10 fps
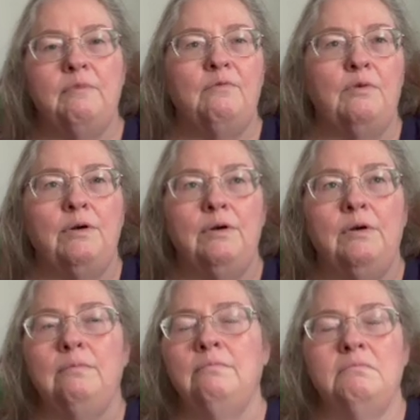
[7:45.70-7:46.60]

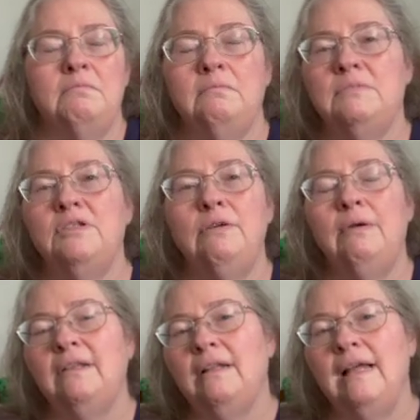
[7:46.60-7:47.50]
for 2
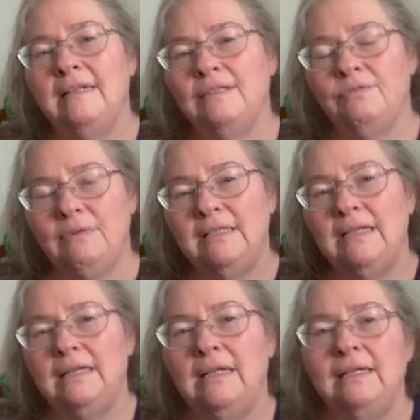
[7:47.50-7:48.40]
of the last 3
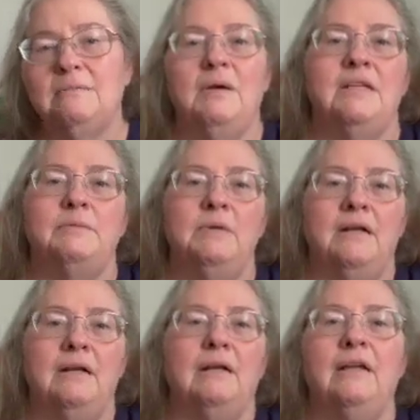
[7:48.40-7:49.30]
Sundays, my husband
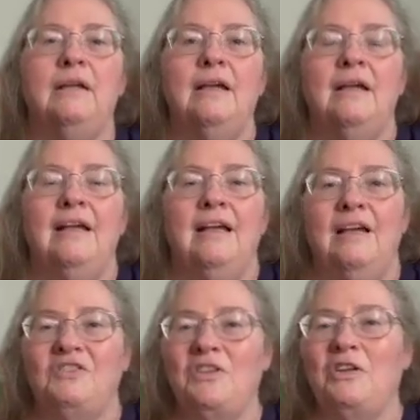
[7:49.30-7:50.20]
and I
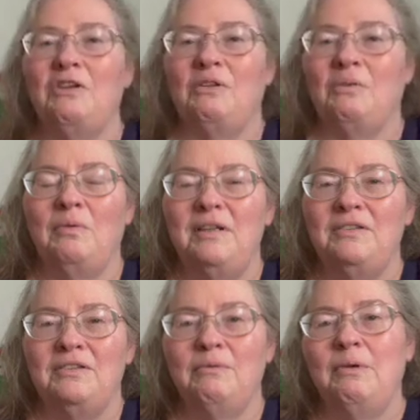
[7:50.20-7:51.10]
have gone on a
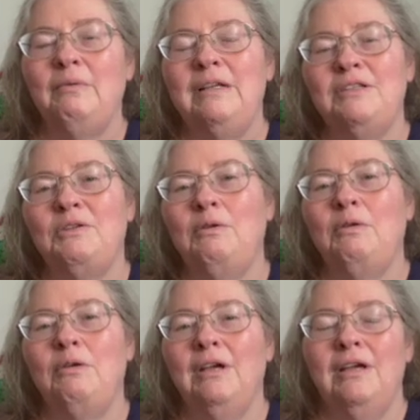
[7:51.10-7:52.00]
wander. We went to
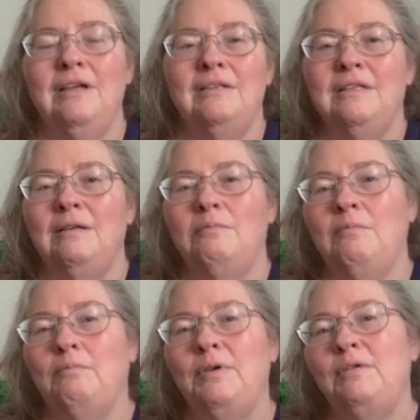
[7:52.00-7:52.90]
some
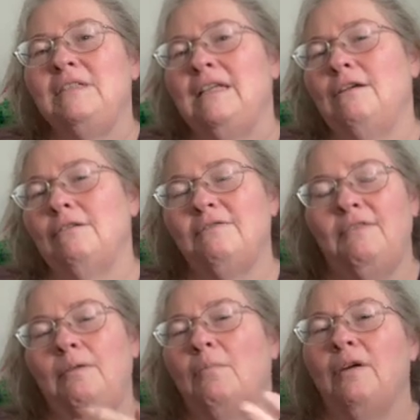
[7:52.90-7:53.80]
boot sales,
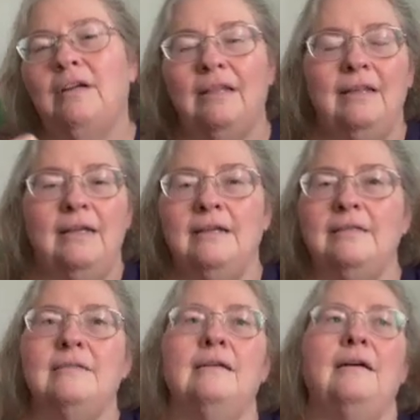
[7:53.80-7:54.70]
flea market
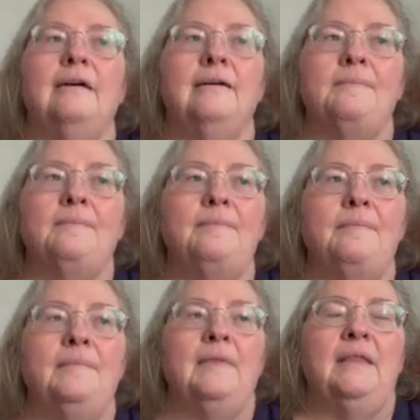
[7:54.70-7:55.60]
things,
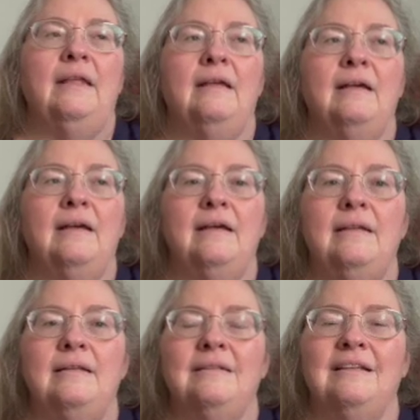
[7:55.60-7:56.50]

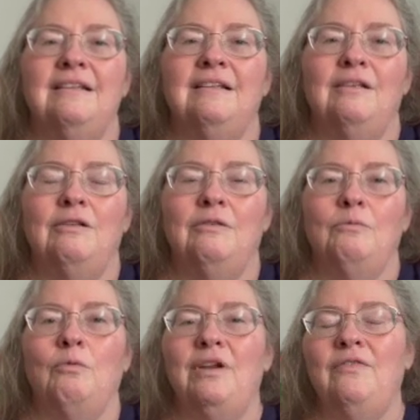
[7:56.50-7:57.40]
and
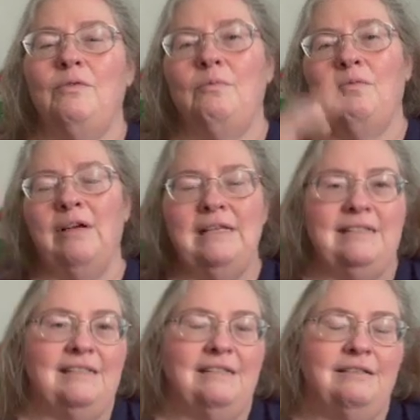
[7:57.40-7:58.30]
one of them
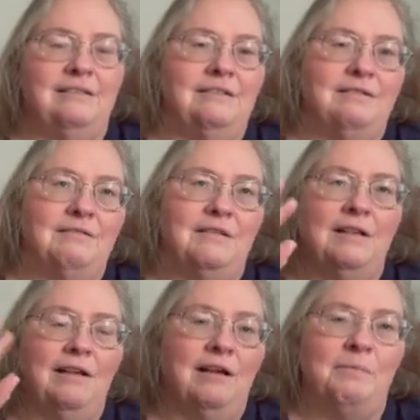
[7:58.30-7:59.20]
was
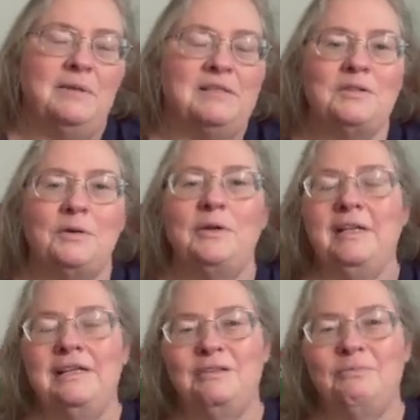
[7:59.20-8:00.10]
up in
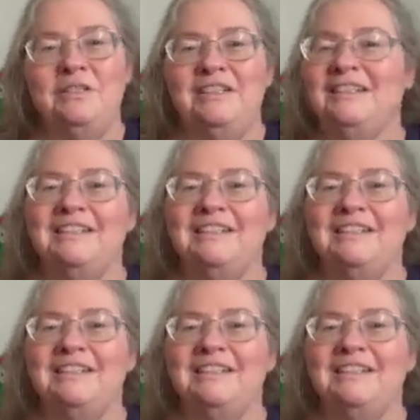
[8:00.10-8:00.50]
Scotland, which is